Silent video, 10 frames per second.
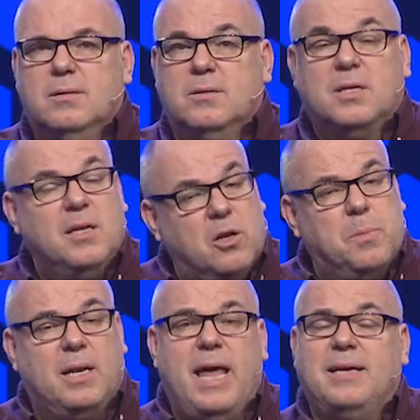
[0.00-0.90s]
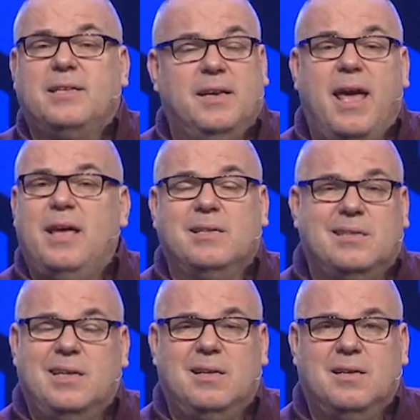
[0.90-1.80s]
It's a little bit like today,
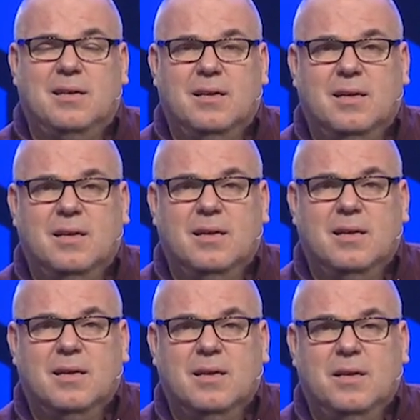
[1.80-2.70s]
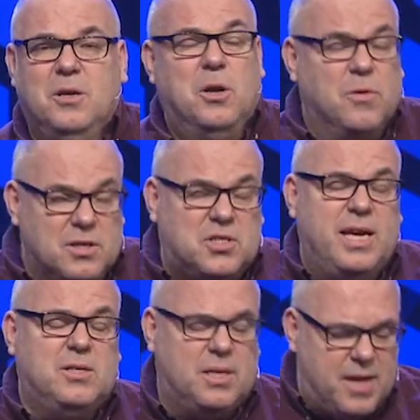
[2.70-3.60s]
isn't it? You know, the
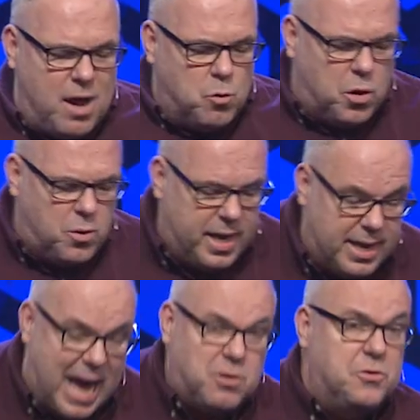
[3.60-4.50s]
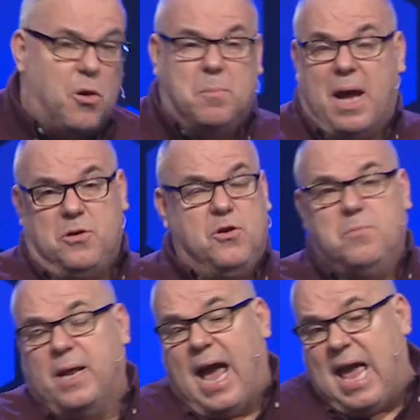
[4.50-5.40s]
season that we're in, I don't know about you,
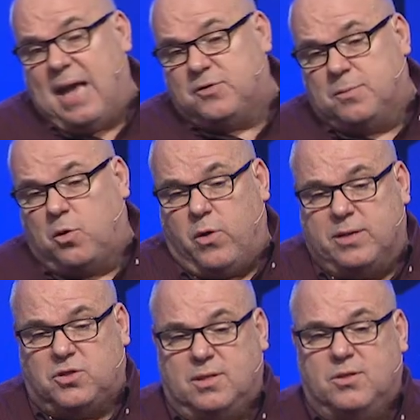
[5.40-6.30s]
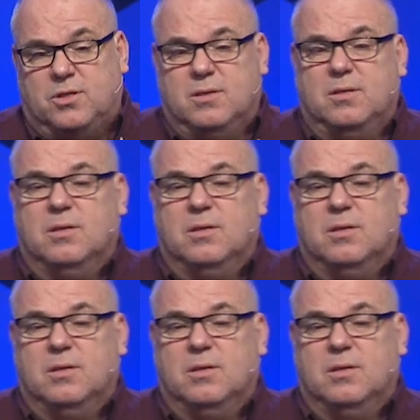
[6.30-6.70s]
but I have some questions.